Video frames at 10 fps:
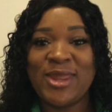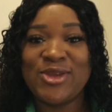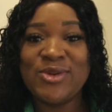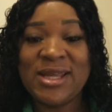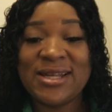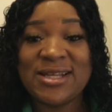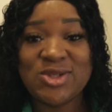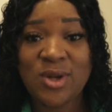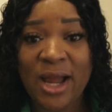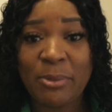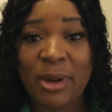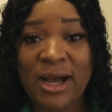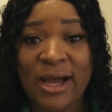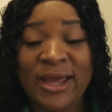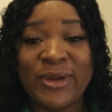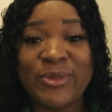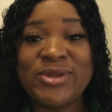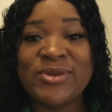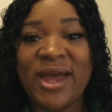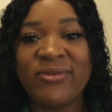You need a tripod, and when
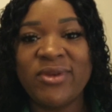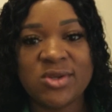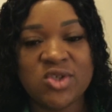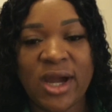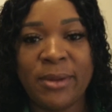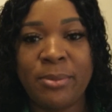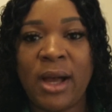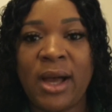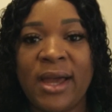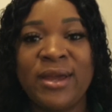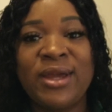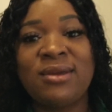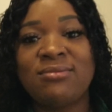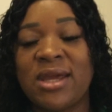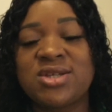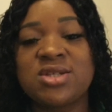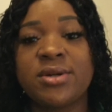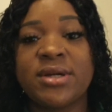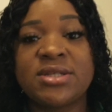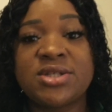you have your tripod, make
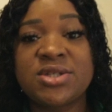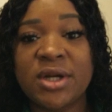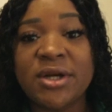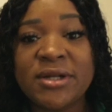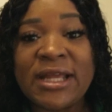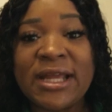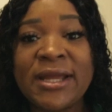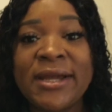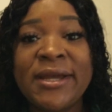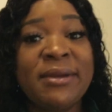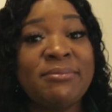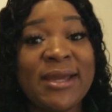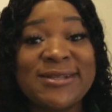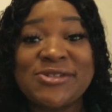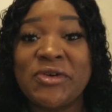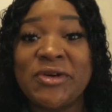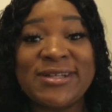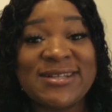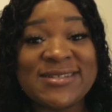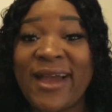sure it's sturdy. Make sure it
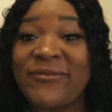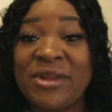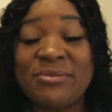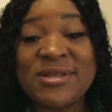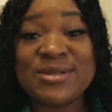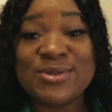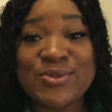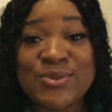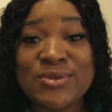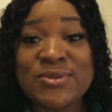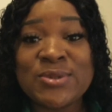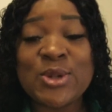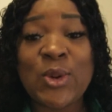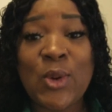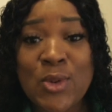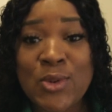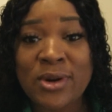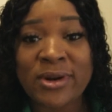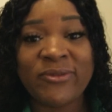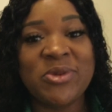doesn't have any missing screws,
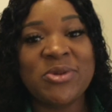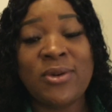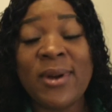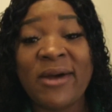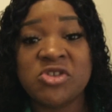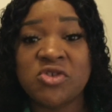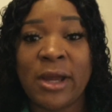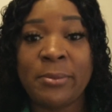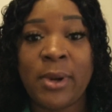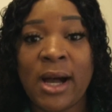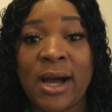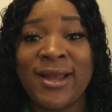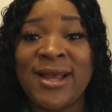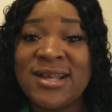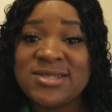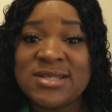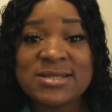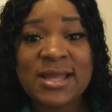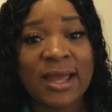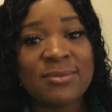or if you don't have a tripod, just
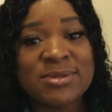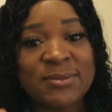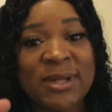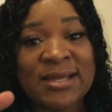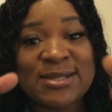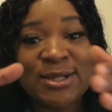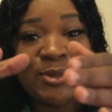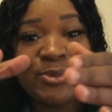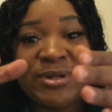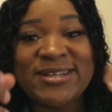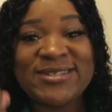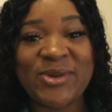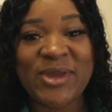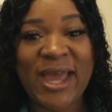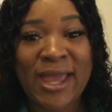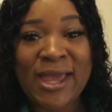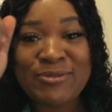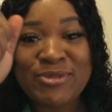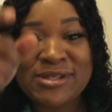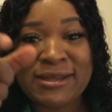stack up some nice little books, okay?
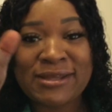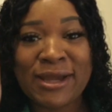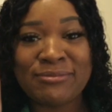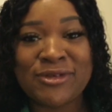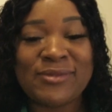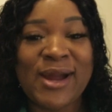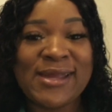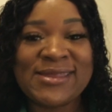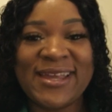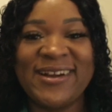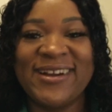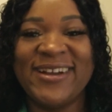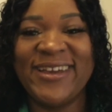Put that camera right there.